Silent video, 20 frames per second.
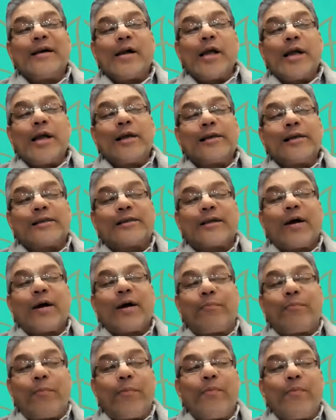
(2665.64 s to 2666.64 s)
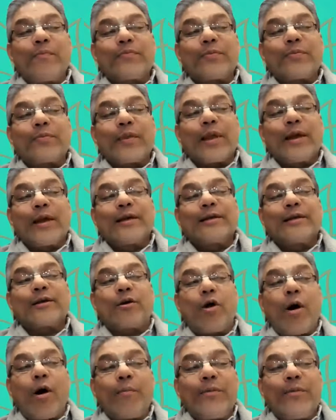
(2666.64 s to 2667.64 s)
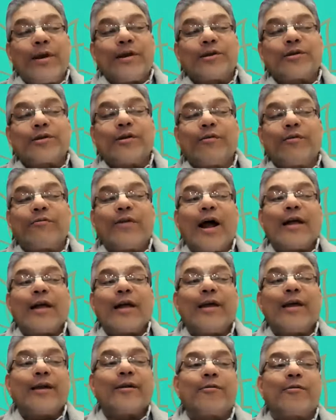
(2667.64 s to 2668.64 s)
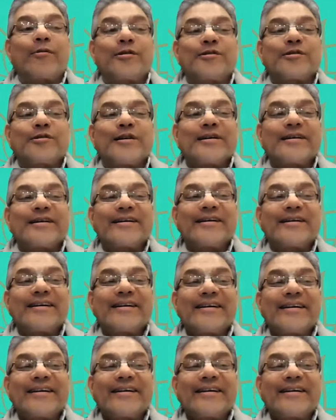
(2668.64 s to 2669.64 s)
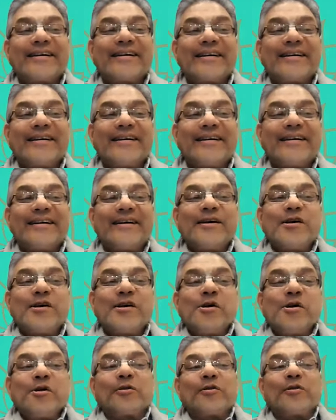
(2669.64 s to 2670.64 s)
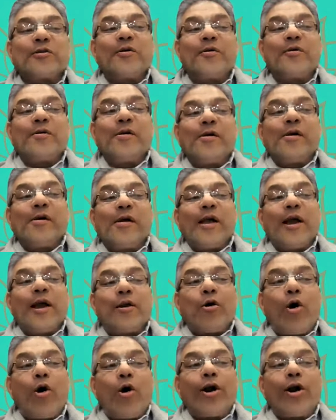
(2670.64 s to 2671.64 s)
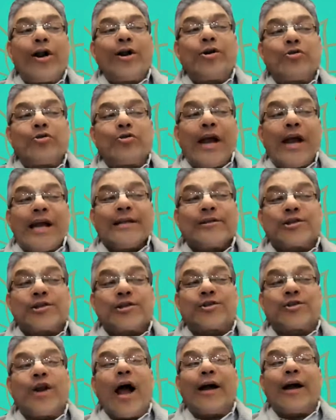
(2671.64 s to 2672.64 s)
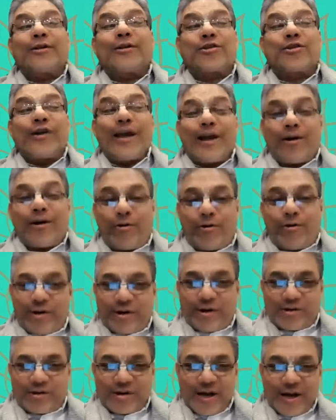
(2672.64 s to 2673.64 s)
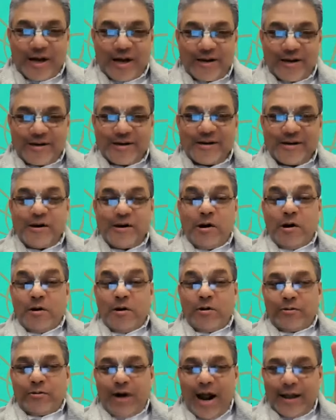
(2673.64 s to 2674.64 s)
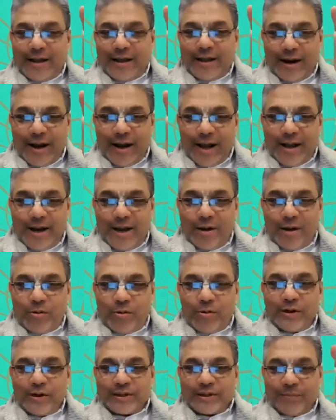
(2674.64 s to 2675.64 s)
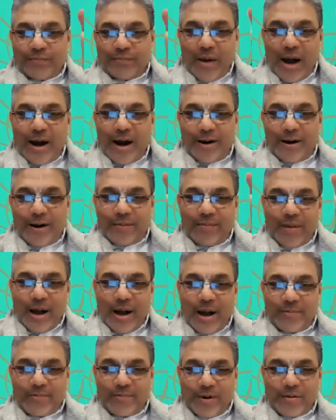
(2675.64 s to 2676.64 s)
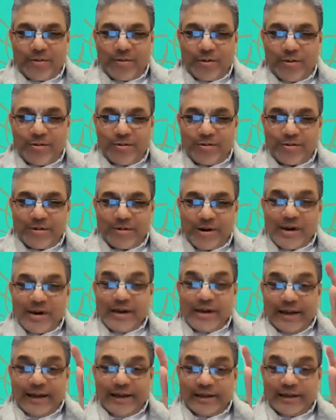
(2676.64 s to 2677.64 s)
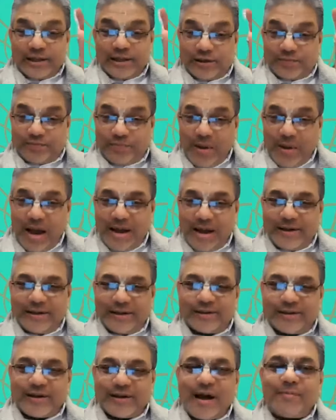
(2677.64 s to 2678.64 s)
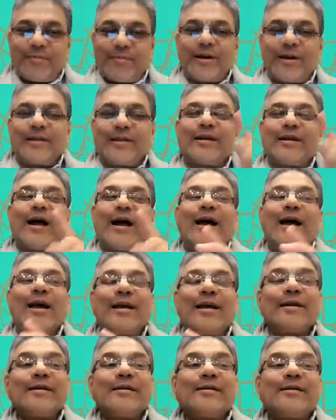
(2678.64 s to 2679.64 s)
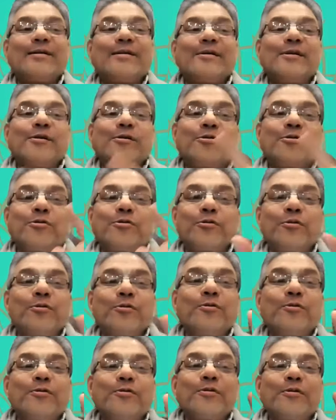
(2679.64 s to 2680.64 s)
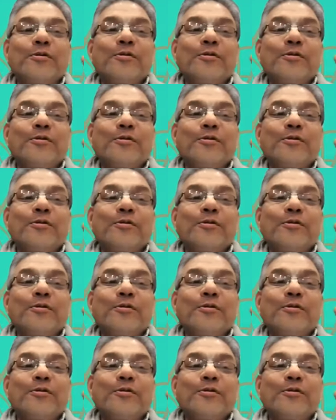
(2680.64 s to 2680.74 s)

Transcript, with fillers: is, a, is a combination of Radha and Krishna. So, in order to instruct Sri Krishna, Radharani, who is a part of Mahaprabhu, inspires Ramanand Rai to